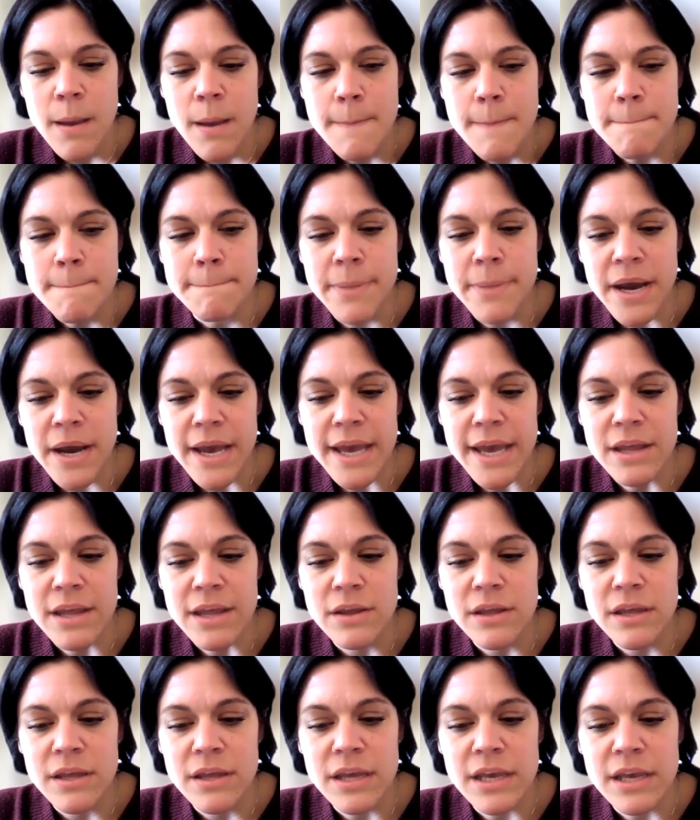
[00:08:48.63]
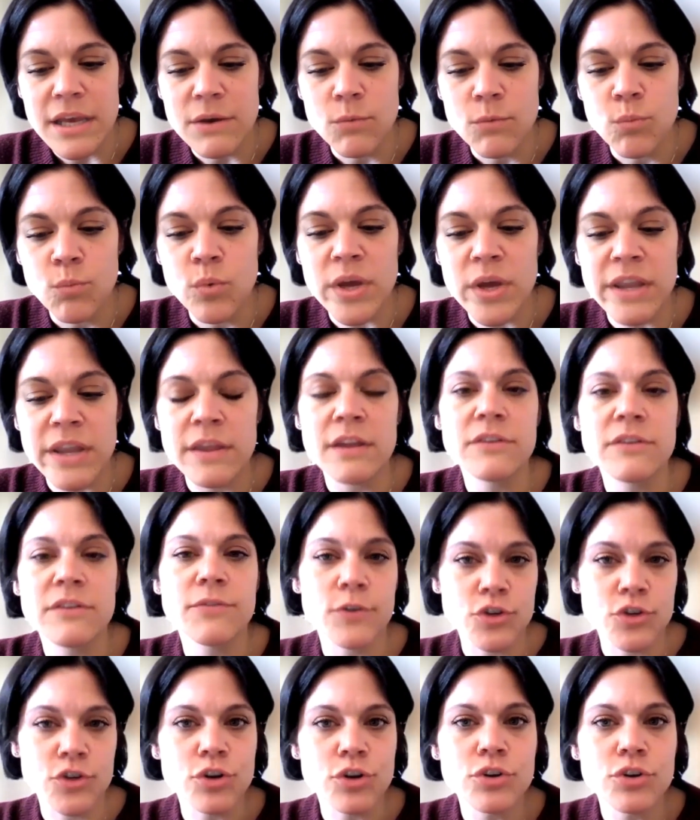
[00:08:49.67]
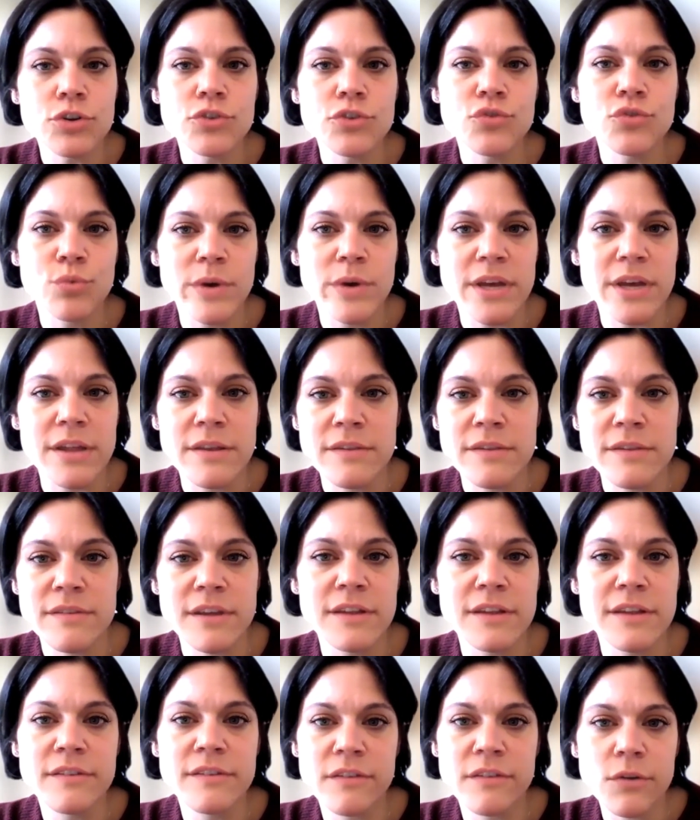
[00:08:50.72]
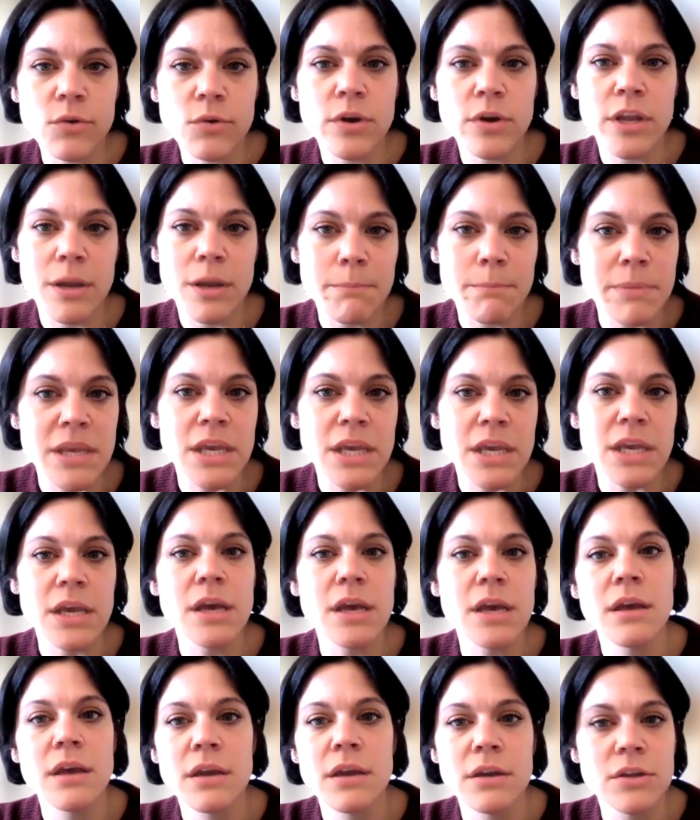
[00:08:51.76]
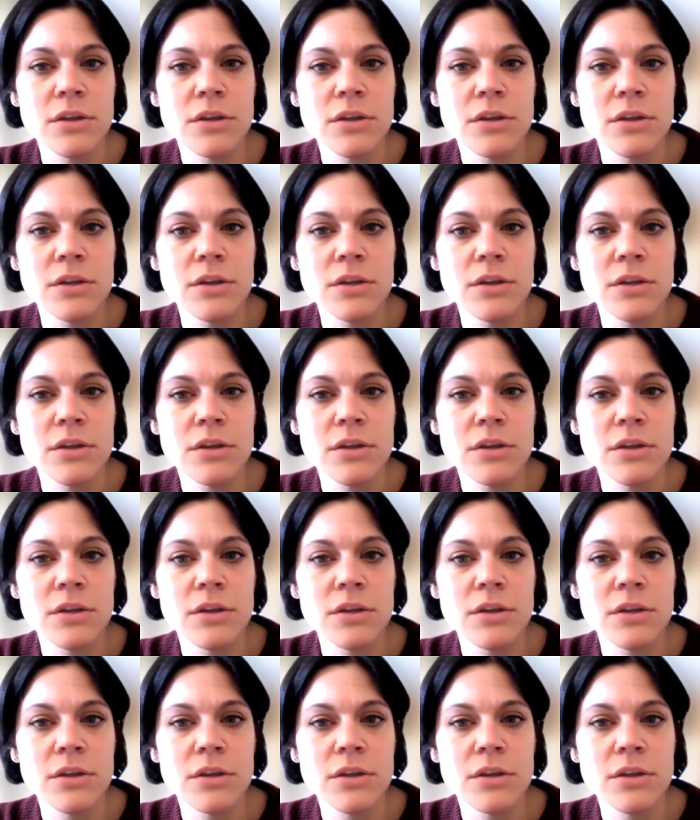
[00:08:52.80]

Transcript: But when it's fraternal twins, it's still going to be